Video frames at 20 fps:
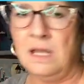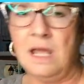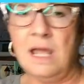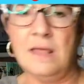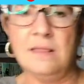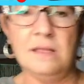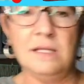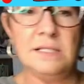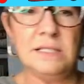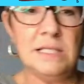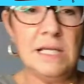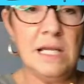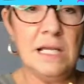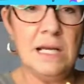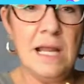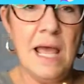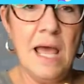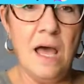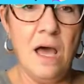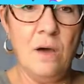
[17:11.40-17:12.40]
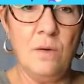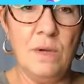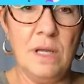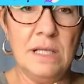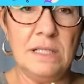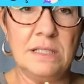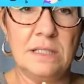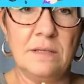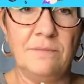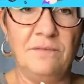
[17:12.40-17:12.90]
And see now
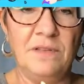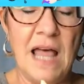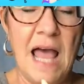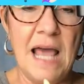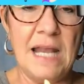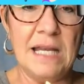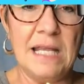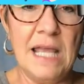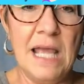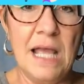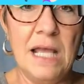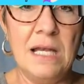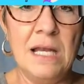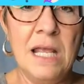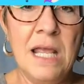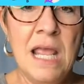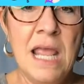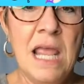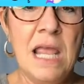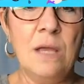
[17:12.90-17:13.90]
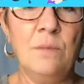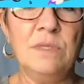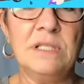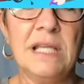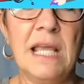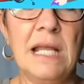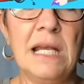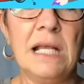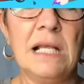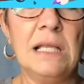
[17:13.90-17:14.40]
it's flat again. It was
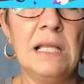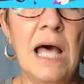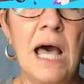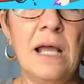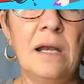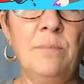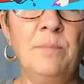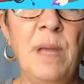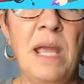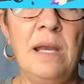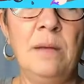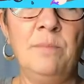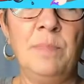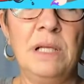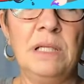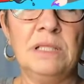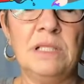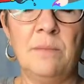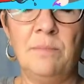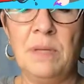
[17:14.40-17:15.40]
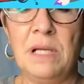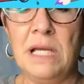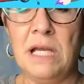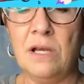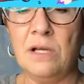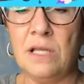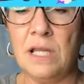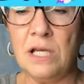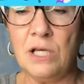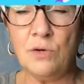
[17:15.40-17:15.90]
getting a lot of paint buildup in
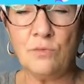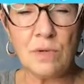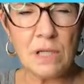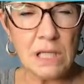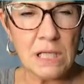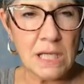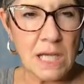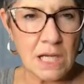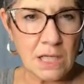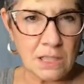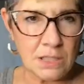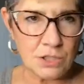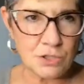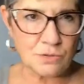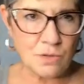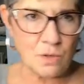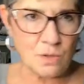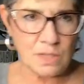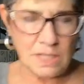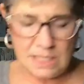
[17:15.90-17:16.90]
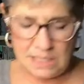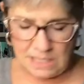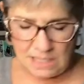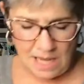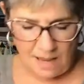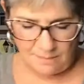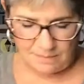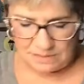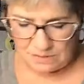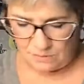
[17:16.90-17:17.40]
here and then you really can't control it. It
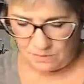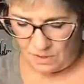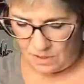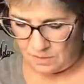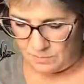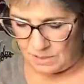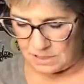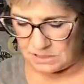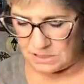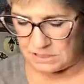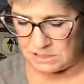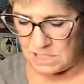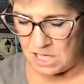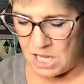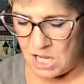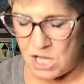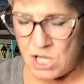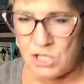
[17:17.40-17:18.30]
happens with all the brushes.